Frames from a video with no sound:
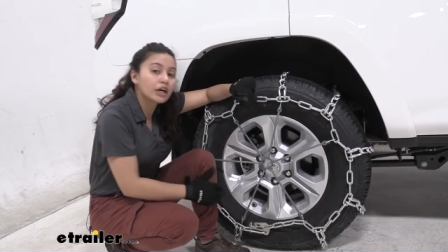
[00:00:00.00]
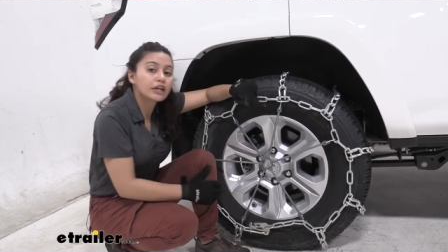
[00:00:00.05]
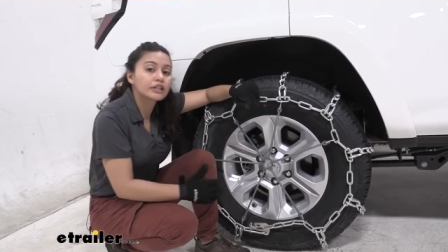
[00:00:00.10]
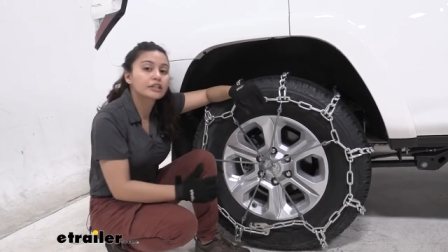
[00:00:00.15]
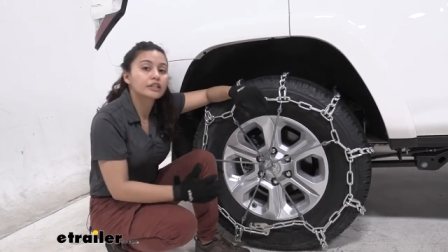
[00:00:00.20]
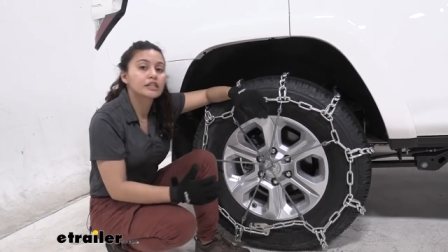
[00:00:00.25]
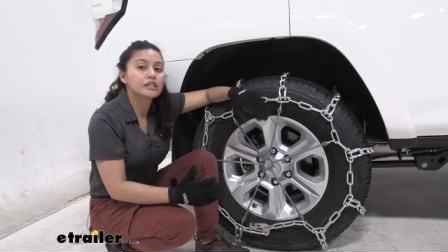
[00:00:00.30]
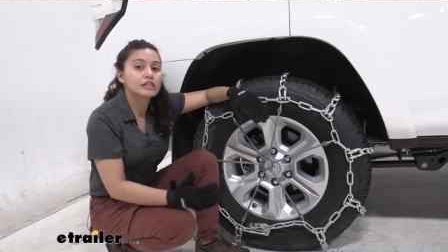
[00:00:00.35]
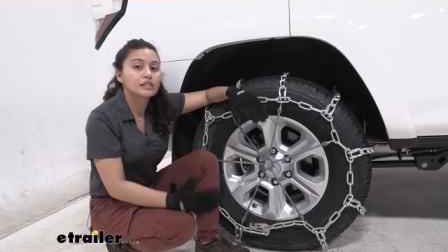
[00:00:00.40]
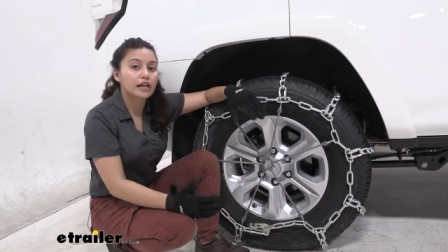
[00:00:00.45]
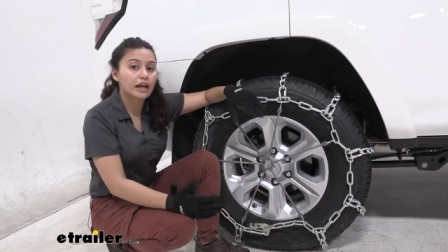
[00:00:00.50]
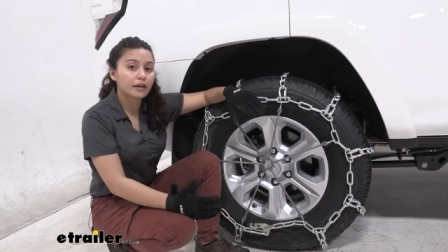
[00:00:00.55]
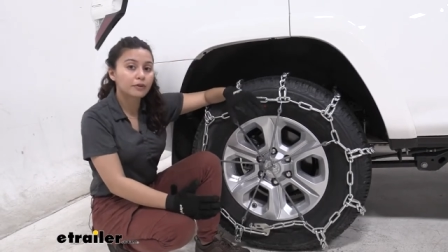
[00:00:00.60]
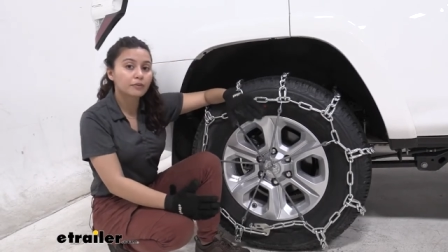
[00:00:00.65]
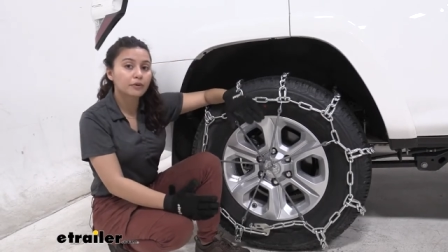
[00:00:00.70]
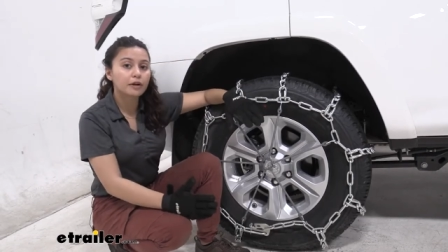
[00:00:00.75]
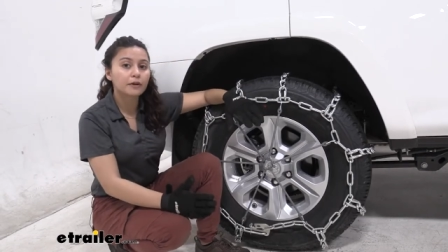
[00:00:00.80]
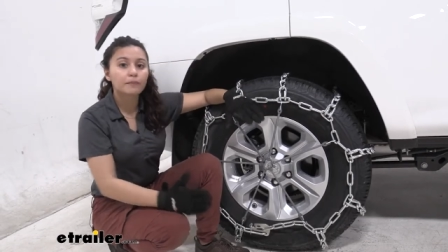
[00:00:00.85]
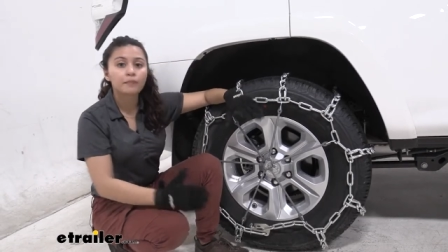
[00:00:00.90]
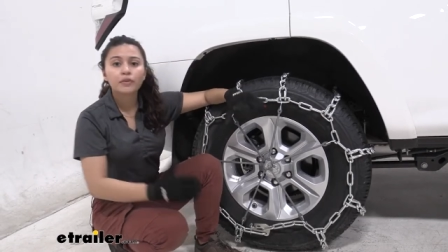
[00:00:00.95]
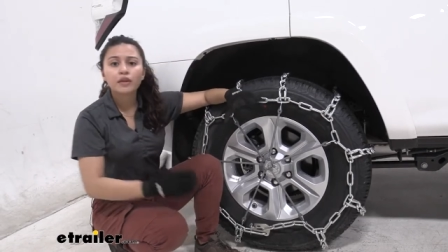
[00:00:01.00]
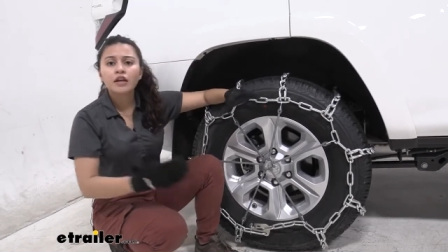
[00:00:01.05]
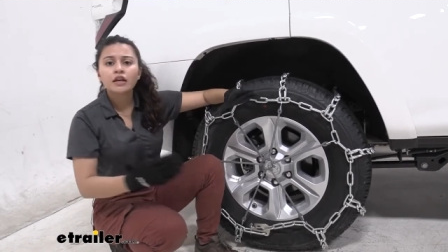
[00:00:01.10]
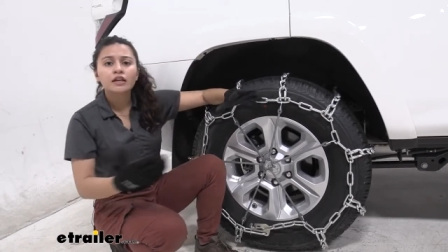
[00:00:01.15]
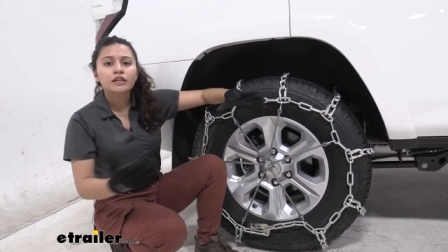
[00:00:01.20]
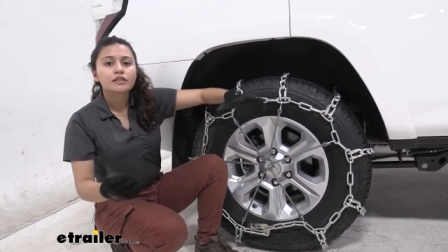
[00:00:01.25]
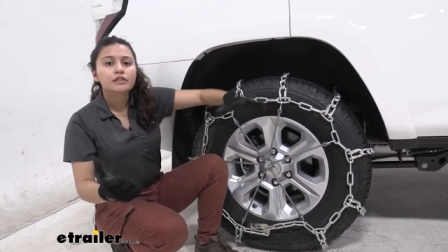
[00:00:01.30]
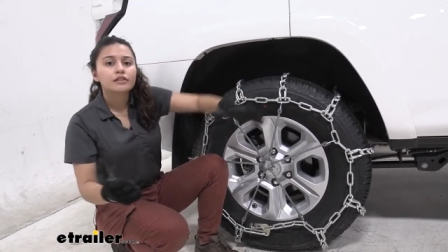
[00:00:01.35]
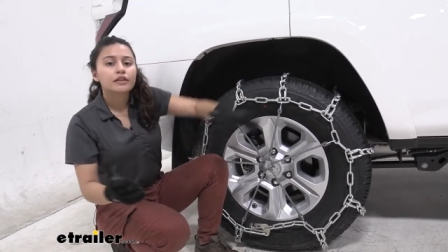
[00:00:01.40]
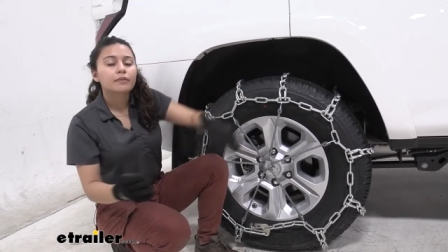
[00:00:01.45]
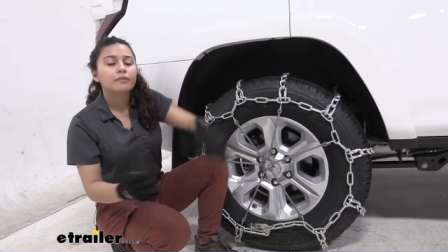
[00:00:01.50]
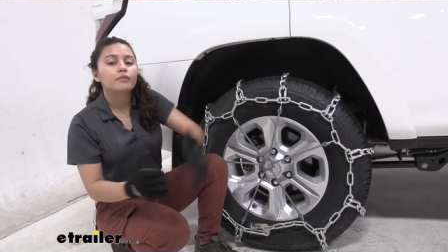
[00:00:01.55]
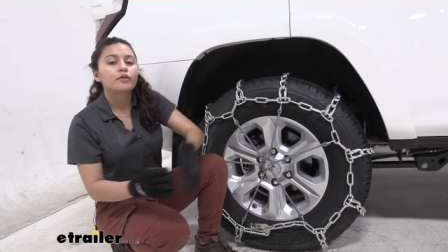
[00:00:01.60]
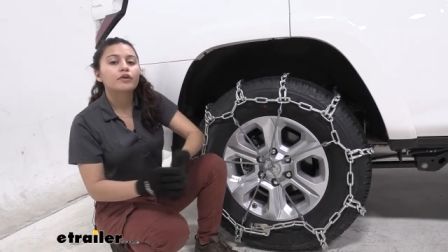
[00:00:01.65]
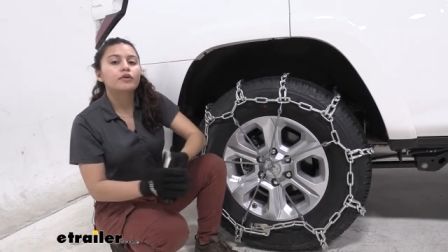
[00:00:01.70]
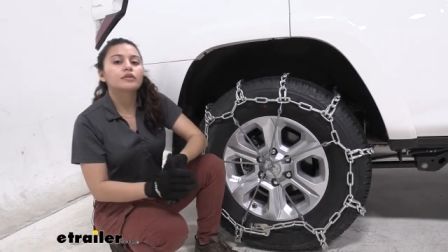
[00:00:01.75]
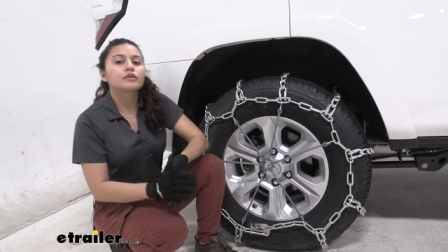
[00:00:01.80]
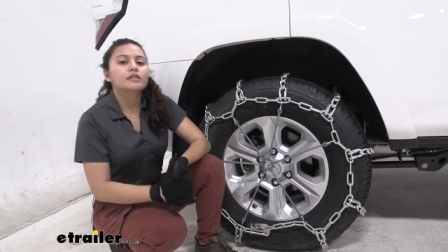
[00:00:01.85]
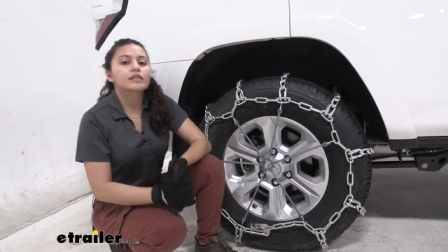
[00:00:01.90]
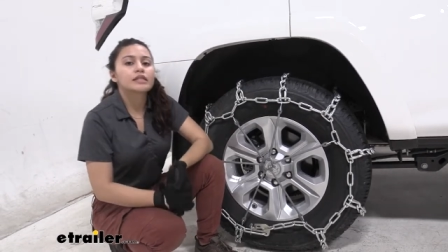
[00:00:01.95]
on your sidewall. Some
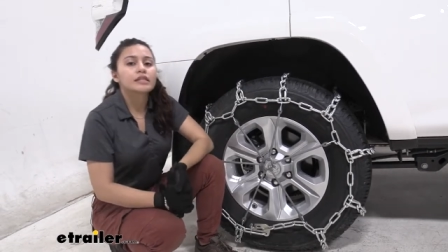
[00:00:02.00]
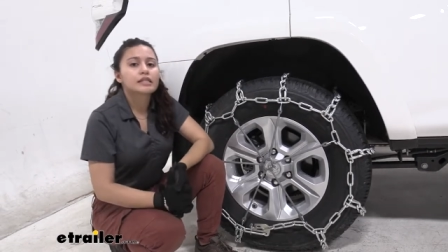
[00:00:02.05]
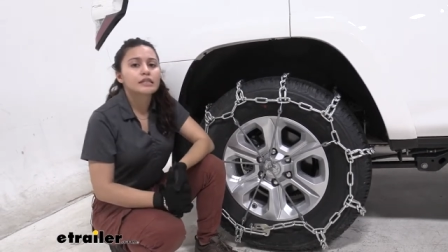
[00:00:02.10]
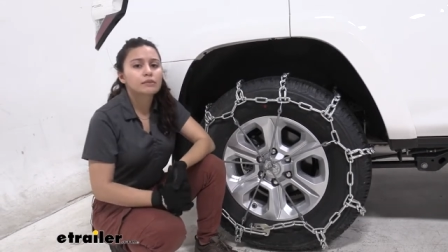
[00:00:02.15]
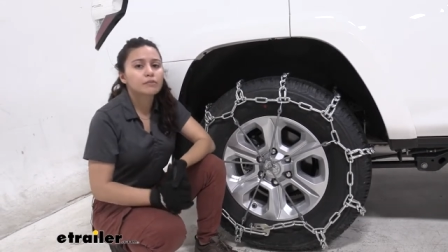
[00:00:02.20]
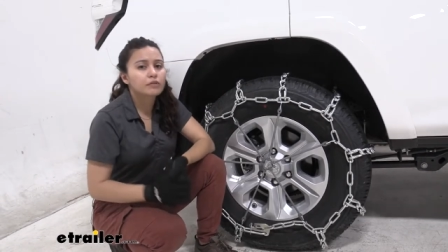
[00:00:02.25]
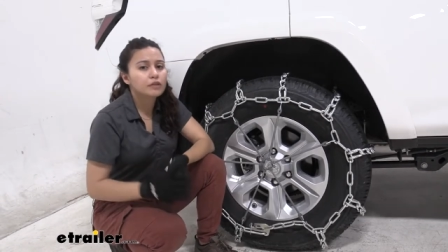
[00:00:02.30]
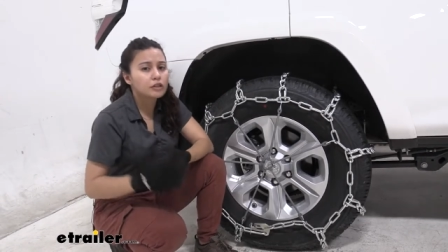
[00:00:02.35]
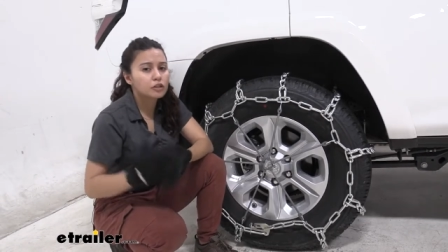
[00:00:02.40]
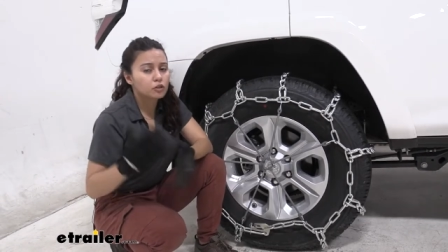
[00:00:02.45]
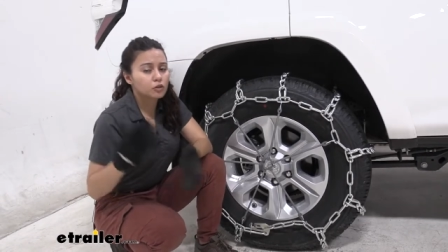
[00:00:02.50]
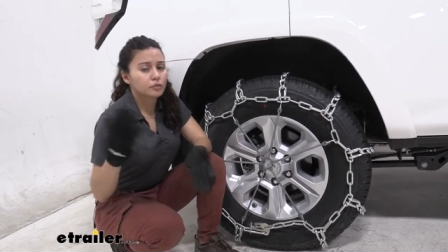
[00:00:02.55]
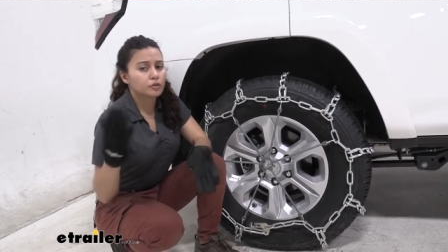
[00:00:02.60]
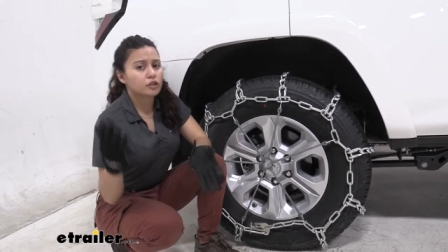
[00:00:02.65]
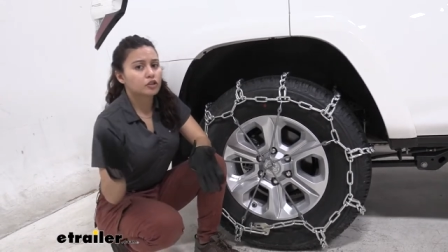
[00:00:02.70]
notes is please don't